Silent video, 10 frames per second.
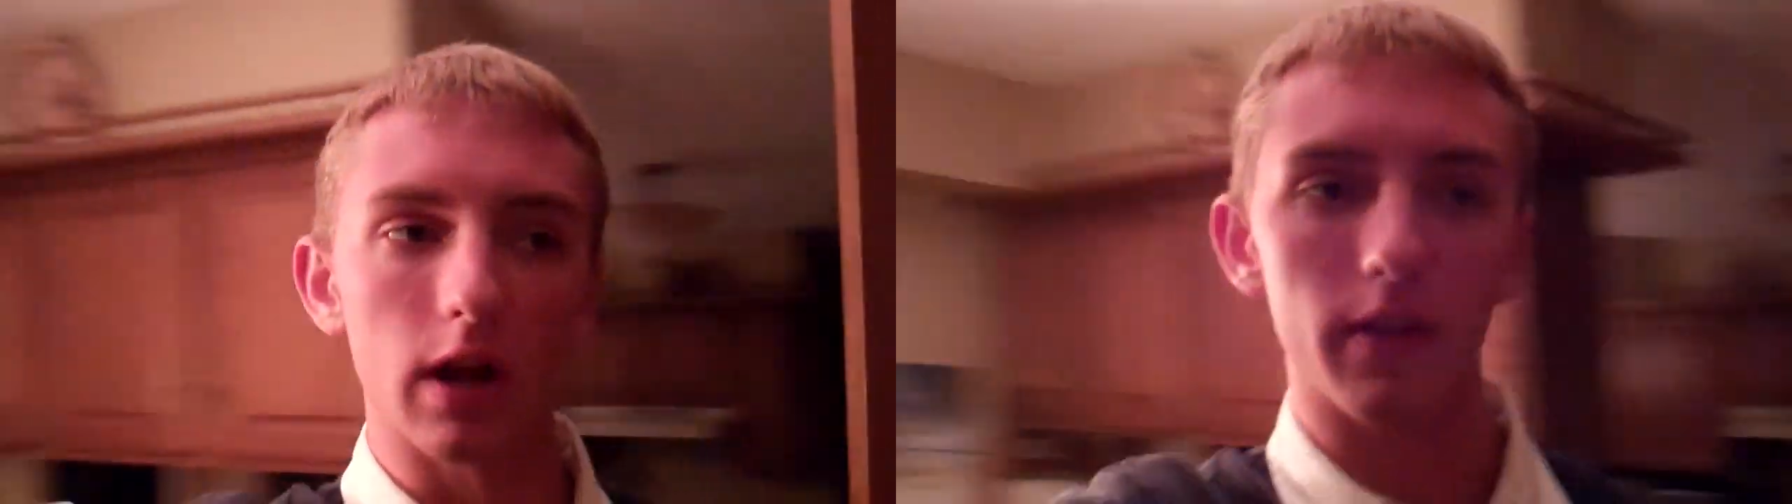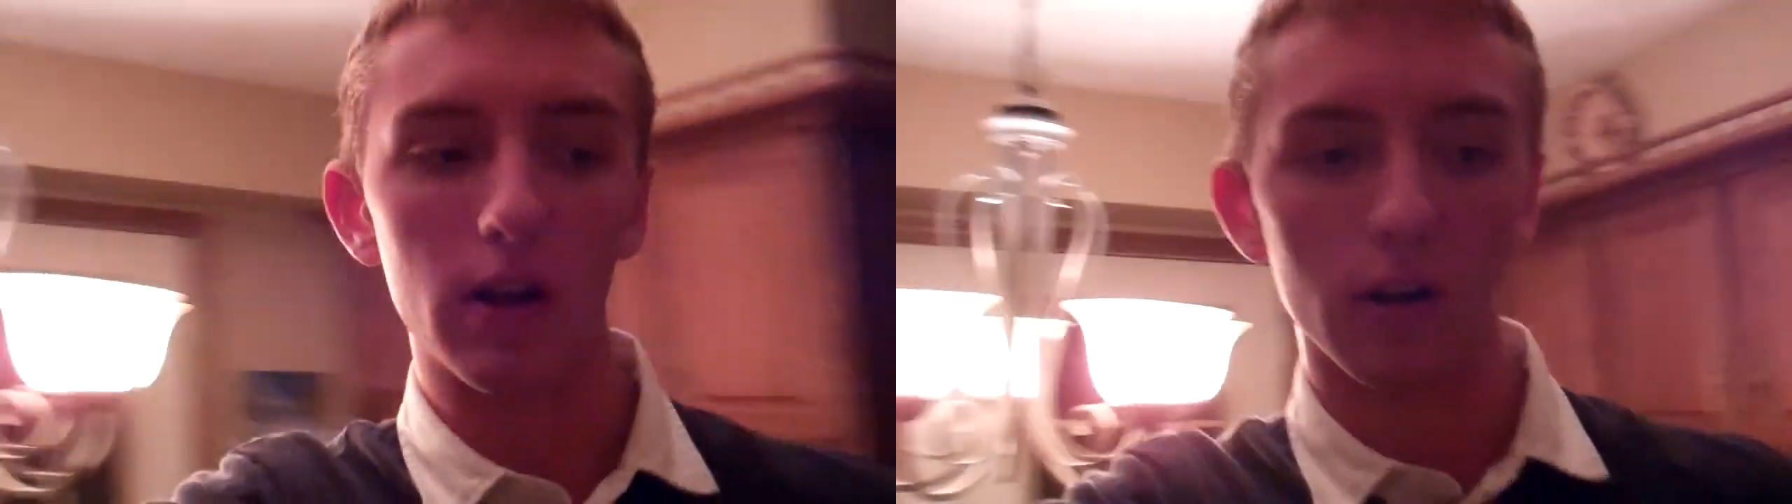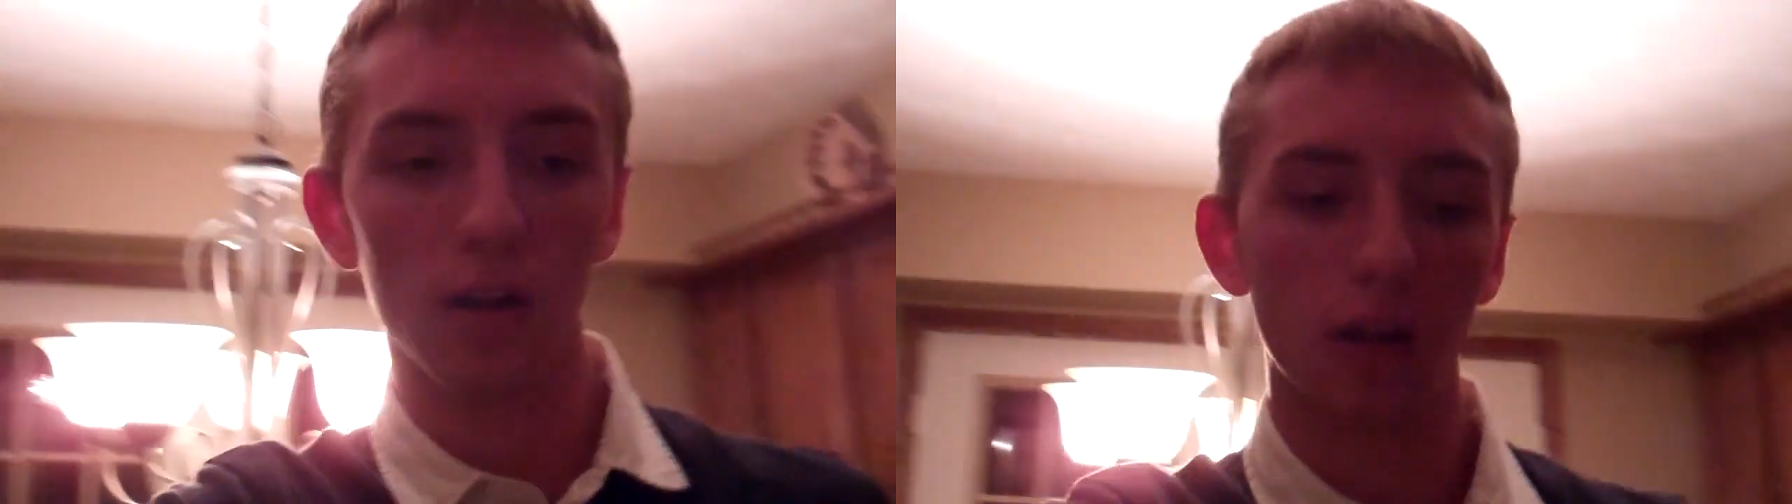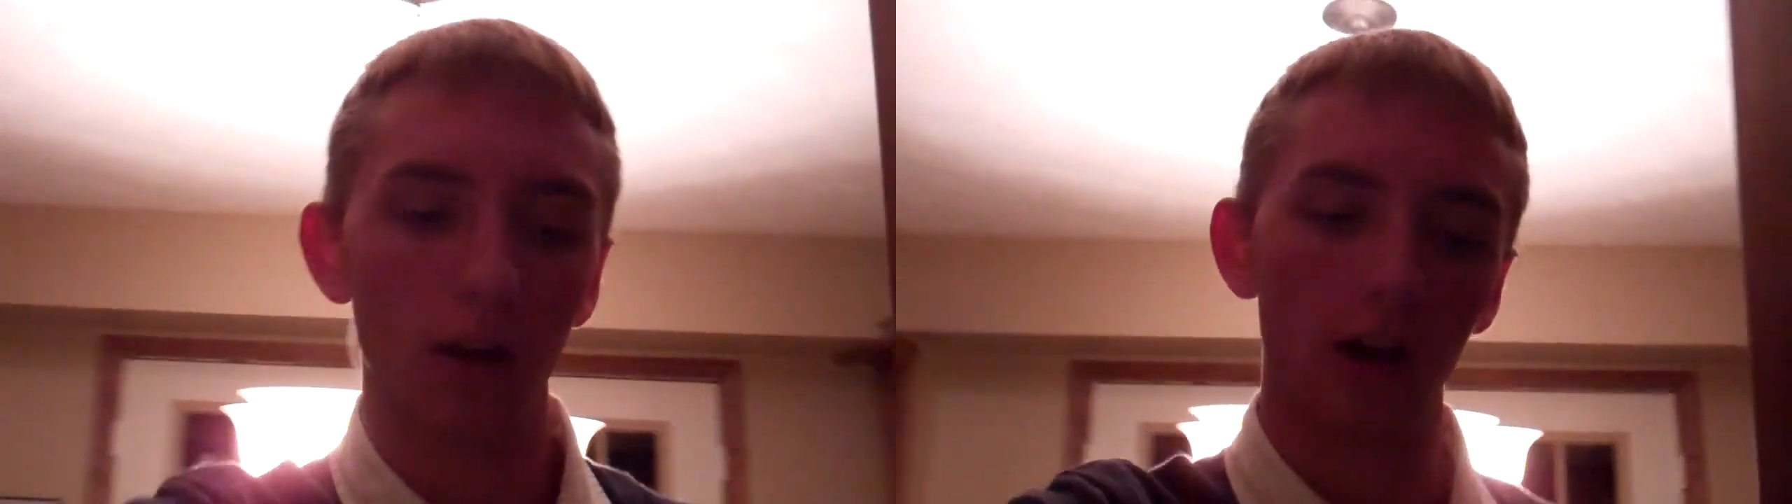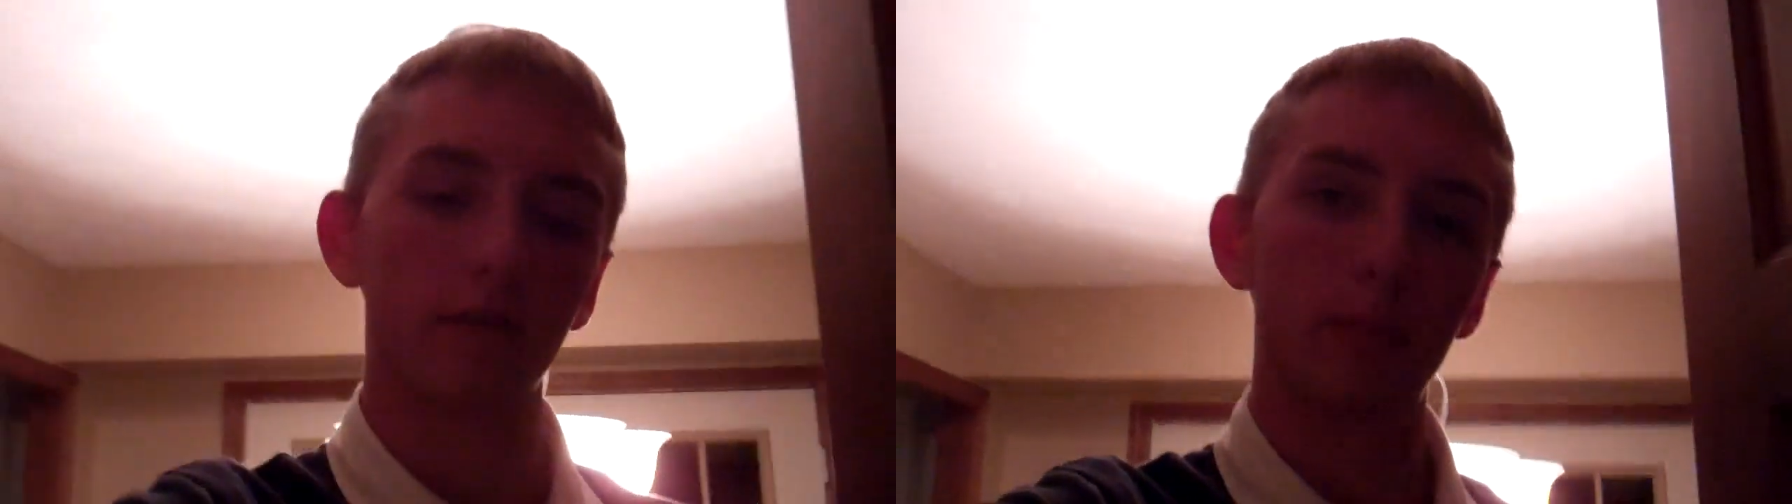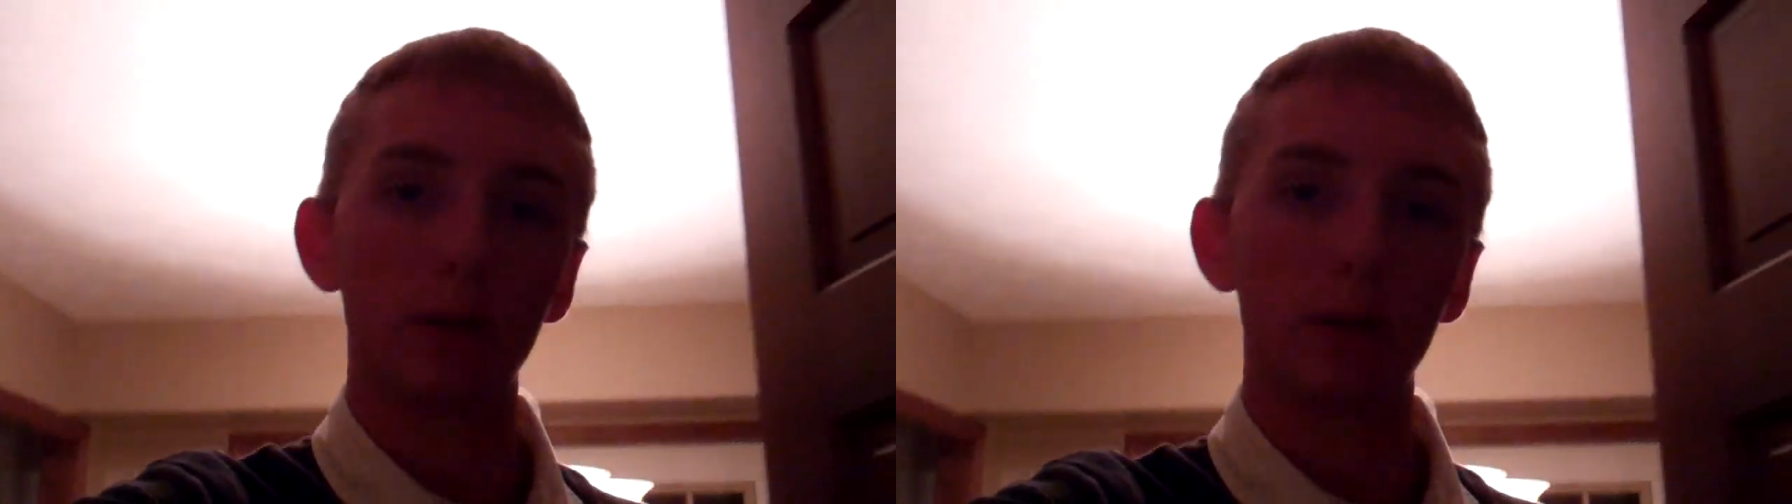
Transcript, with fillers: on there of